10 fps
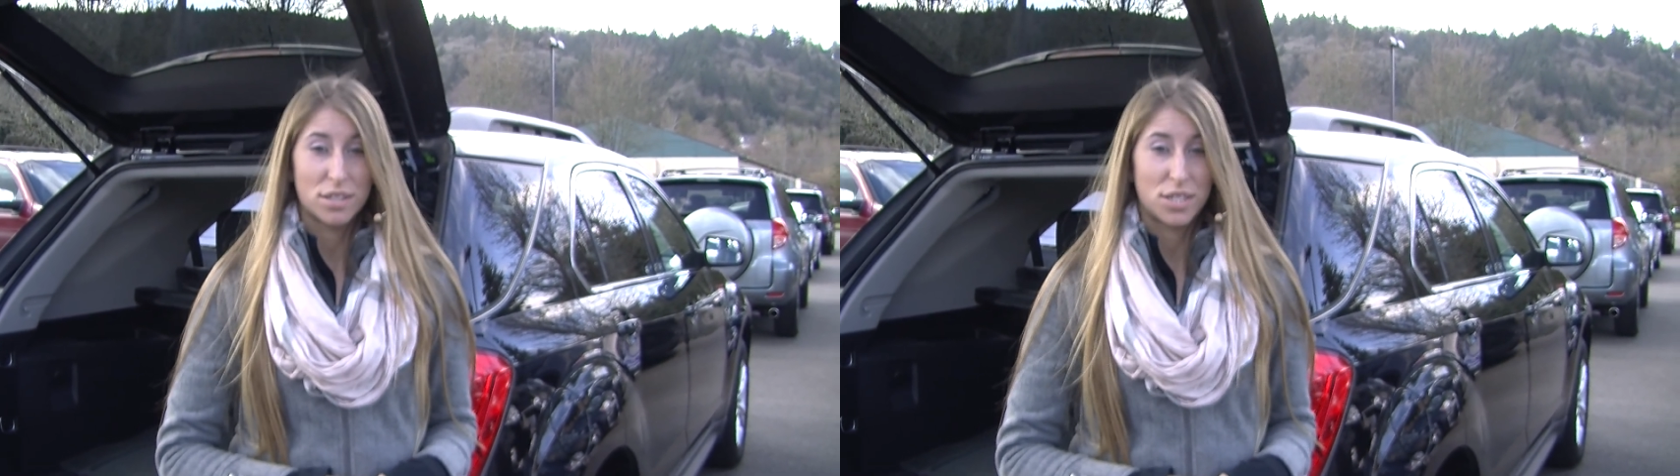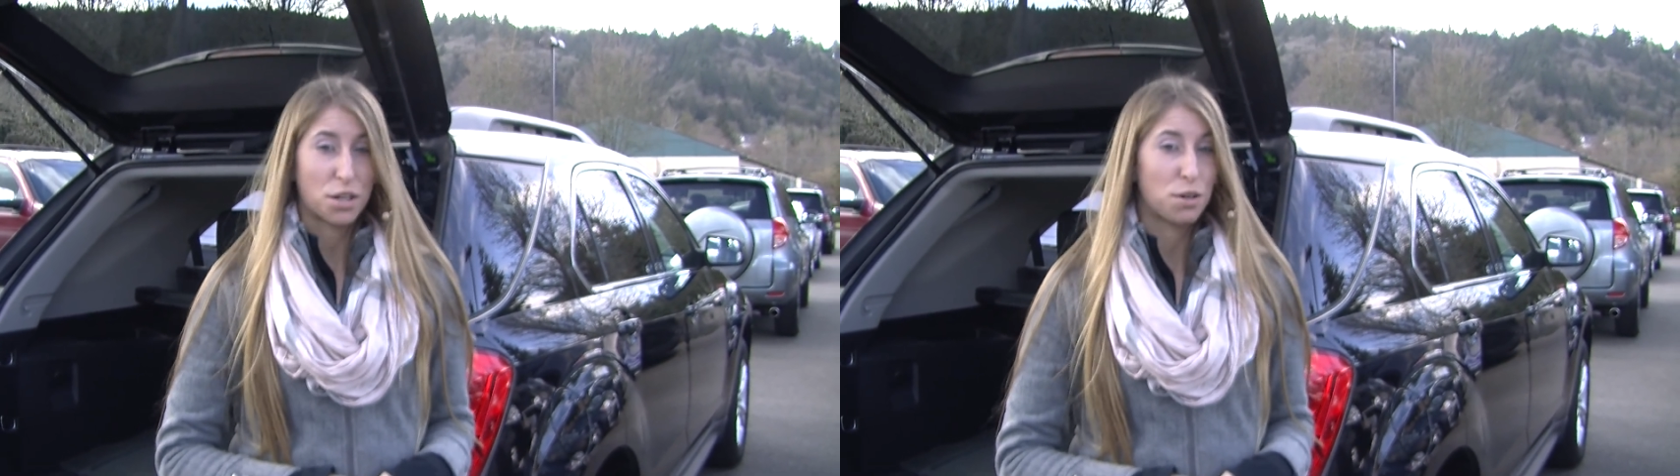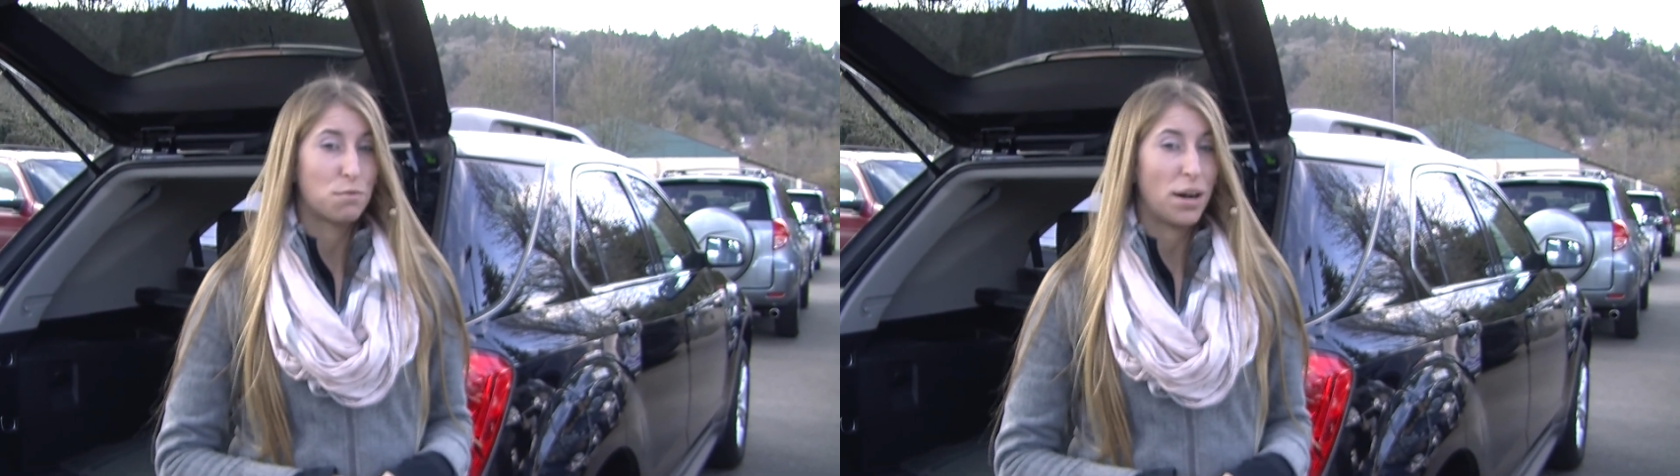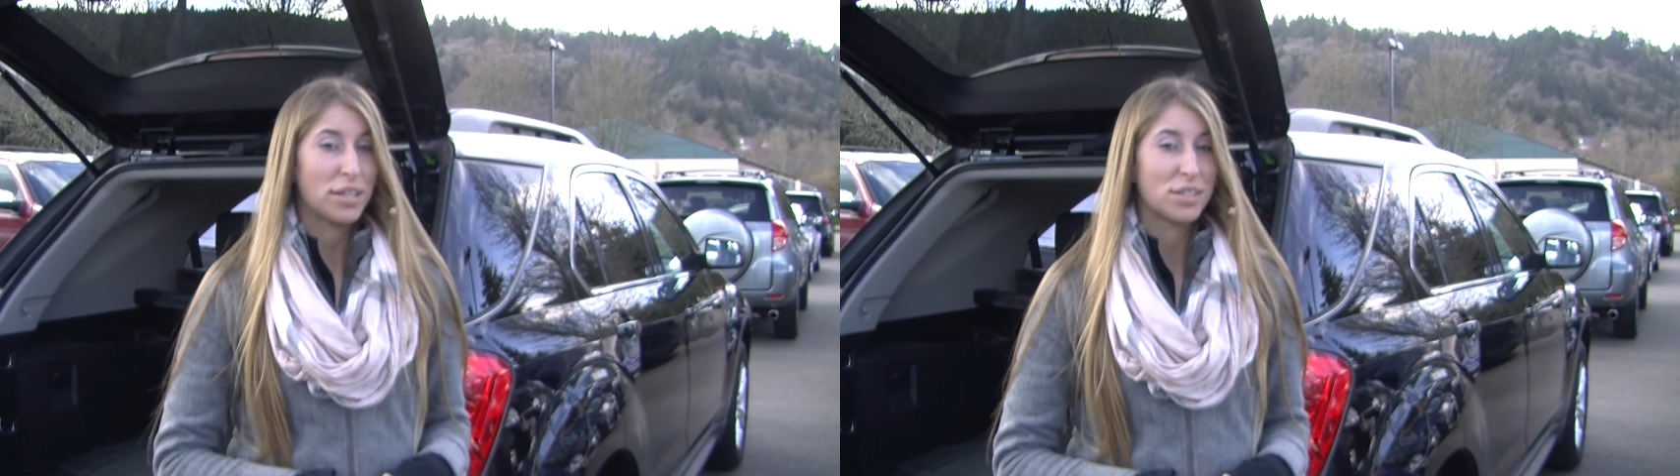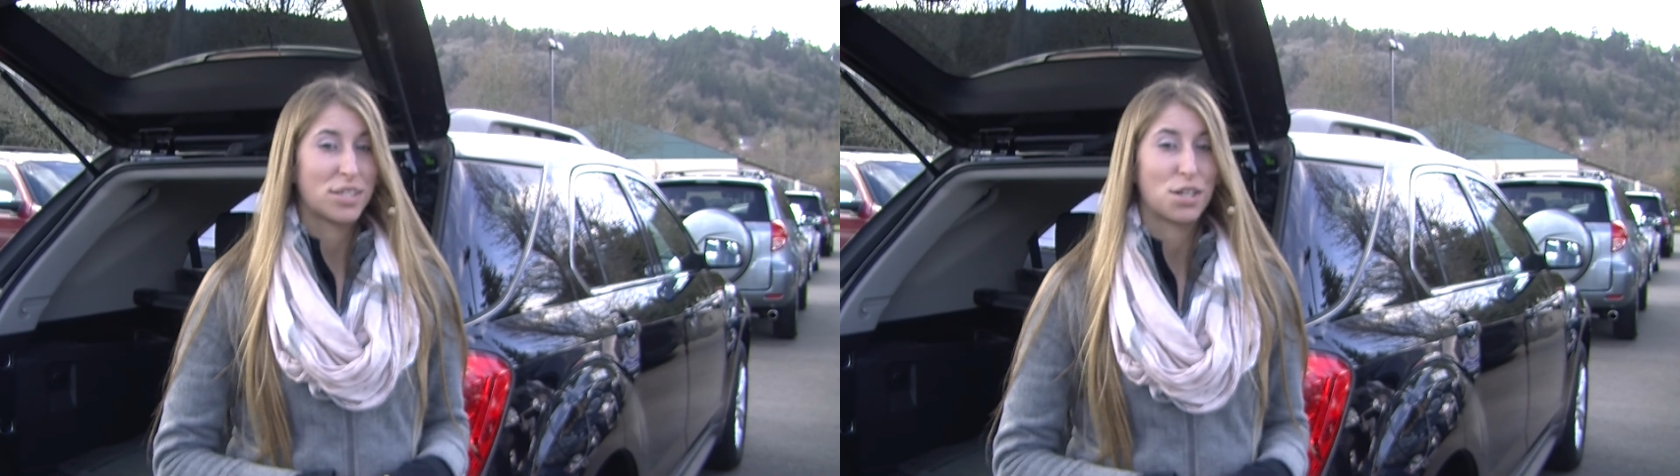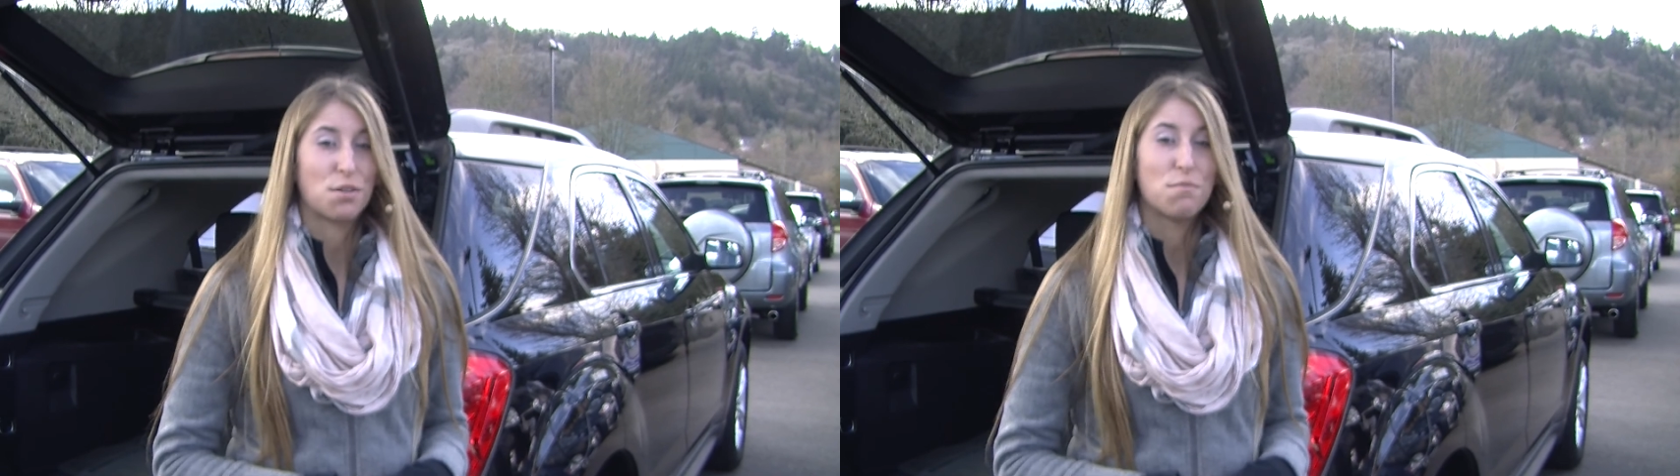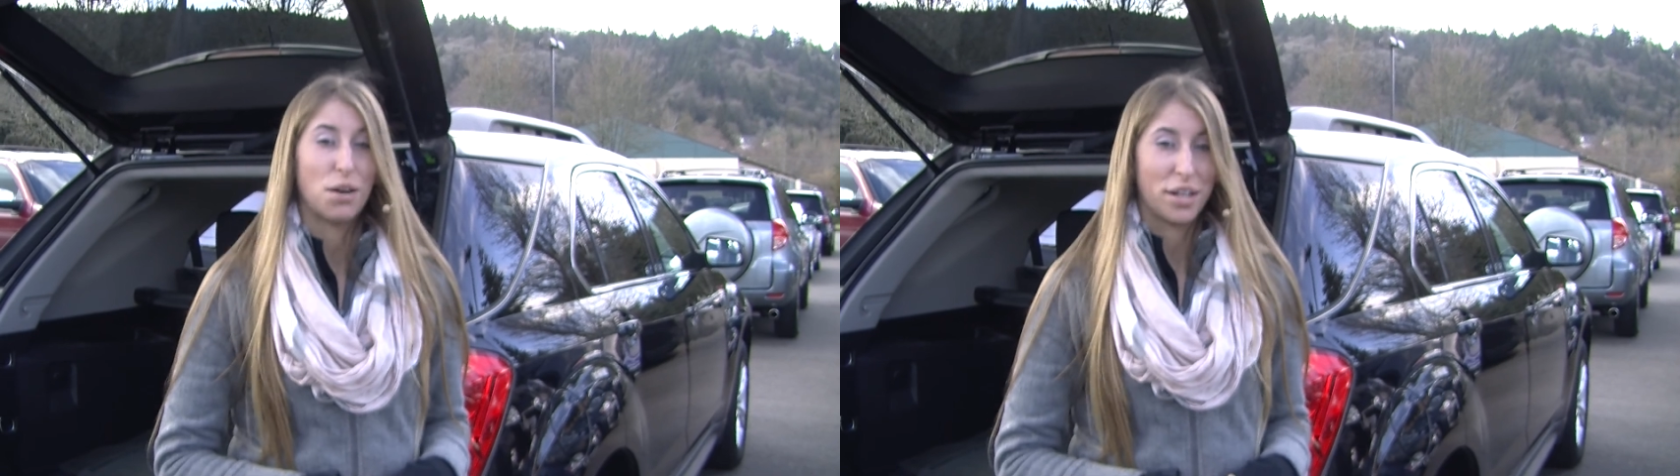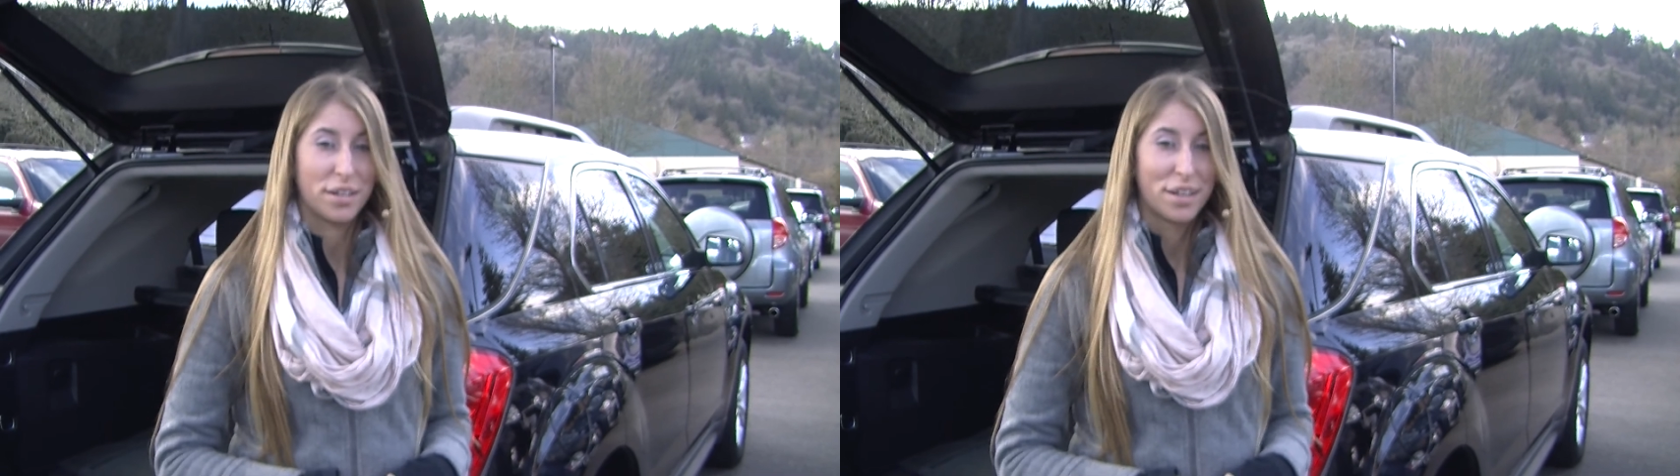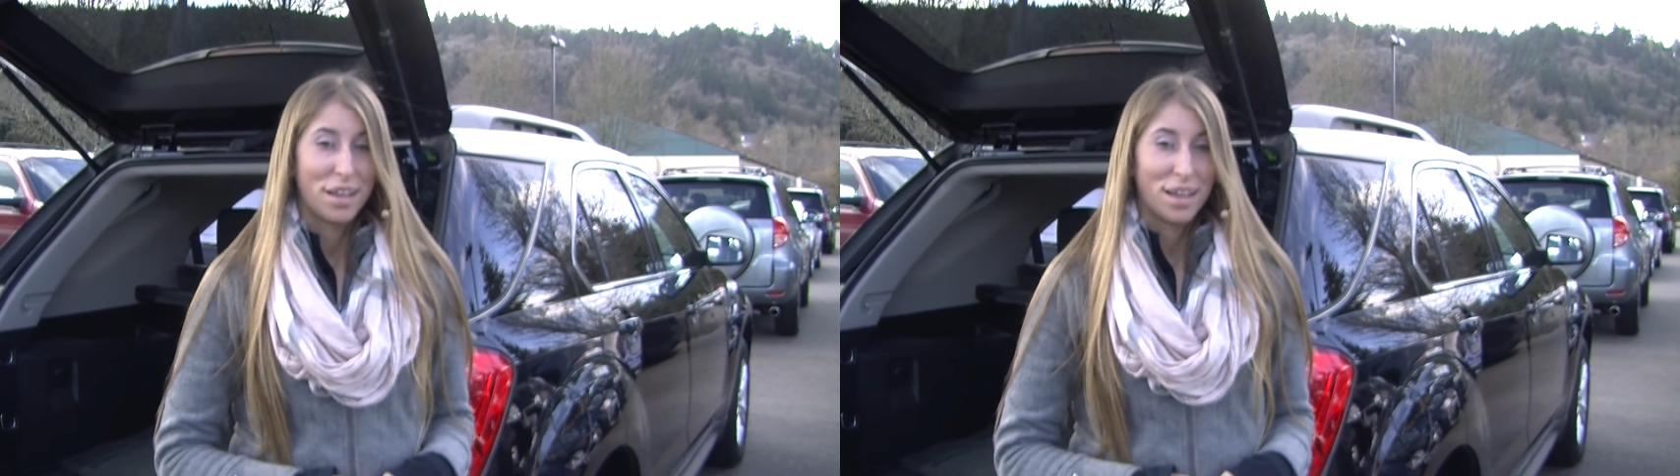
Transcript: 0101.